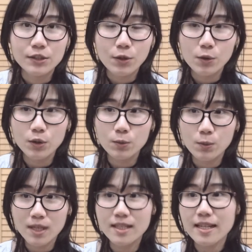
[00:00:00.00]
So the
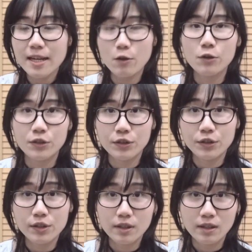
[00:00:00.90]
one that I
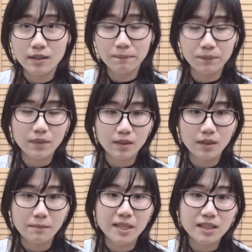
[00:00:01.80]
ordered,
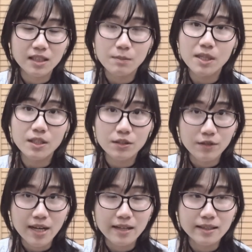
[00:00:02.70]
the Magic Tea Party
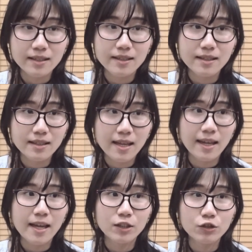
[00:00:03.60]
dress,
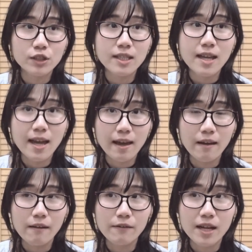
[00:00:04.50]
they actually
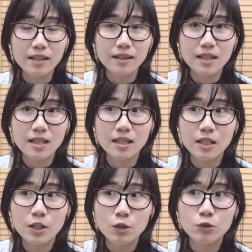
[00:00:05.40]
have, I think,
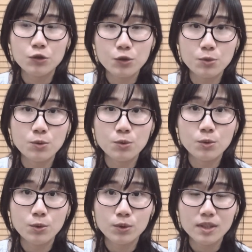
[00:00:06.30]
two
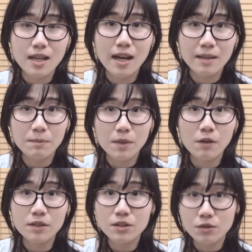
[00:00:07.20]
type
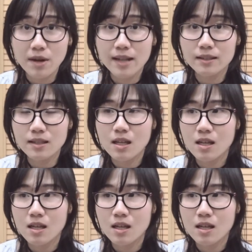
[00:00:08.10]
of the dress,